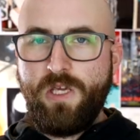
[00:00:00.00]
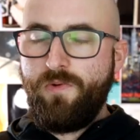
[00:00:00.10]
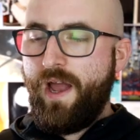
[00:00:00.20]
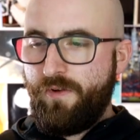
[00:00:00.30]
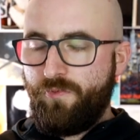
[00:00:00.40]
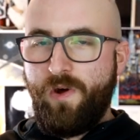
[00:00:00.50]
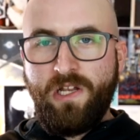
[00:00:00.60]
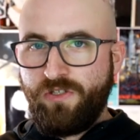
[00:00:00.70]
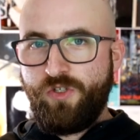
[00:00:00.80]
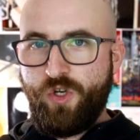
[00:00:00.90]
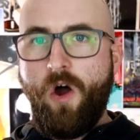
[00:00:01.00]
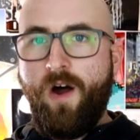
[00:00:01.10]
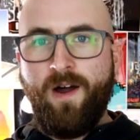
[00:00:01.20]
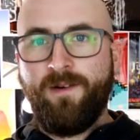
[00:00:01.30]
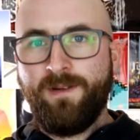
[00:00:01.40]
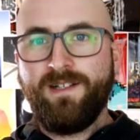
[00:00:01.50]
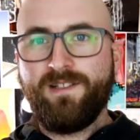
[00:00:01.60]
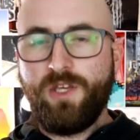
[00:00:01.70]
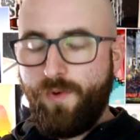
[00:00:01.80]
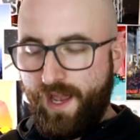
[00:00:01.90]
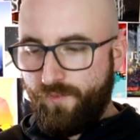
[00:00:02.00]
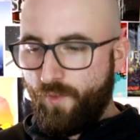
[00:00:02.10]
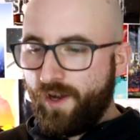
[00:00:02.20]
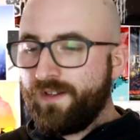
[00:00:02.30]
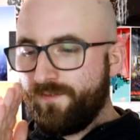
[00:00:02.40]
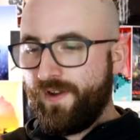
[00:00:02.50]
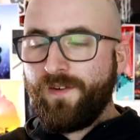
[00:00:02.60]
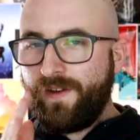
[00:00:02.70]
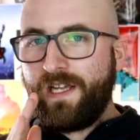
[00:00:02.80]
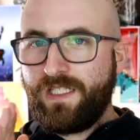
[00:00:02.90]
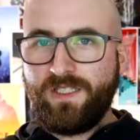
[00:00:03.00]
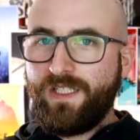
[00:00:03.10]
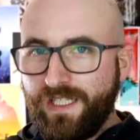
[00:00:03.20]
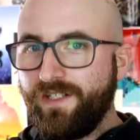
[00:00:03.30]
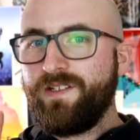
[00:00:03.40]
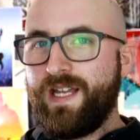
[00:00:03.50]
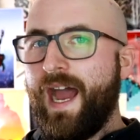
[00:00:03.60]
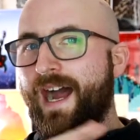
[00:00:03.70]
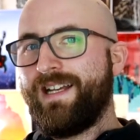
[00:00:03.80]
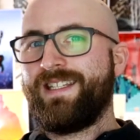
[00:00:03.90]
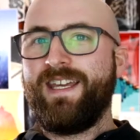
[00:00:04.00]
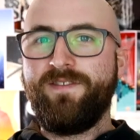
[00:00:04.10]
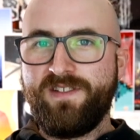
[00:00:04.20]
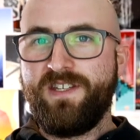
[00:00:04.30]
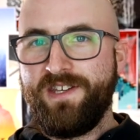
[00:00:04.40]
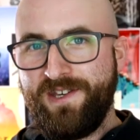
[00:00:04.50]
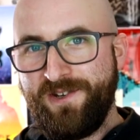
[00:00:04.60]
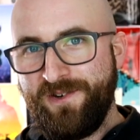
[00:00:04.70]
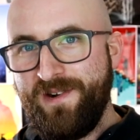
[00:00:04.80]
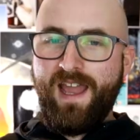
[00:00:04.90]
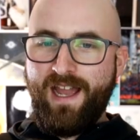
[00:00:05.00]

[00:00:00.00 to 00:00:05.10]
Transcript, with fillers: You had one job, you had one very clear task given to you,